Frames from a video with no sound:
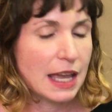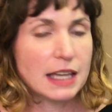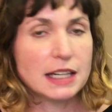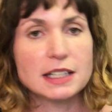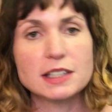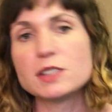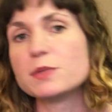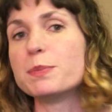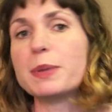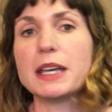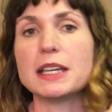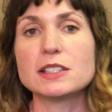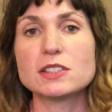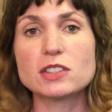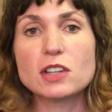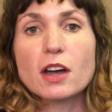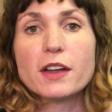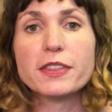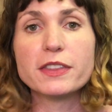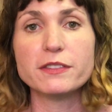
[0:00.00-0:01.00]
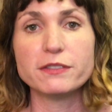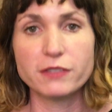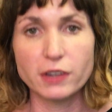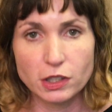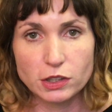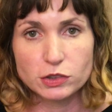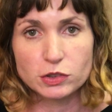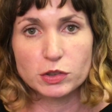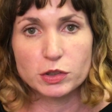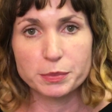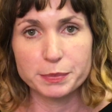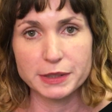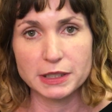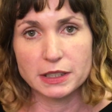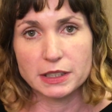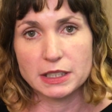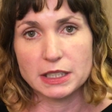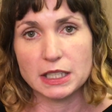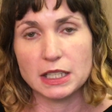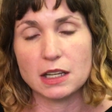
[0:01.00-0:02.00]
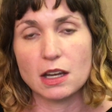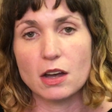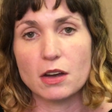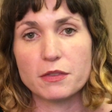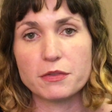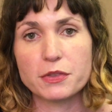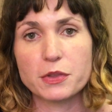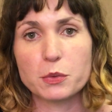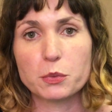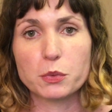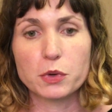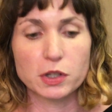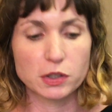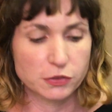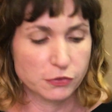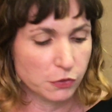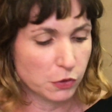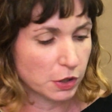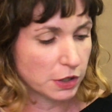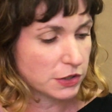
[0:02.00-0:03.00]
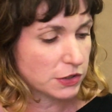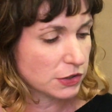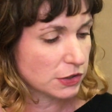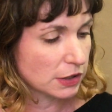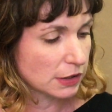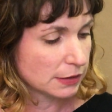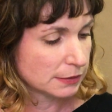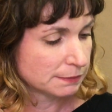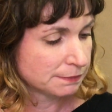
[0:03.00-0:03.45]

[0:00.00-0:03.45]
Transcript: and it's based on the vulnerability of the workforce."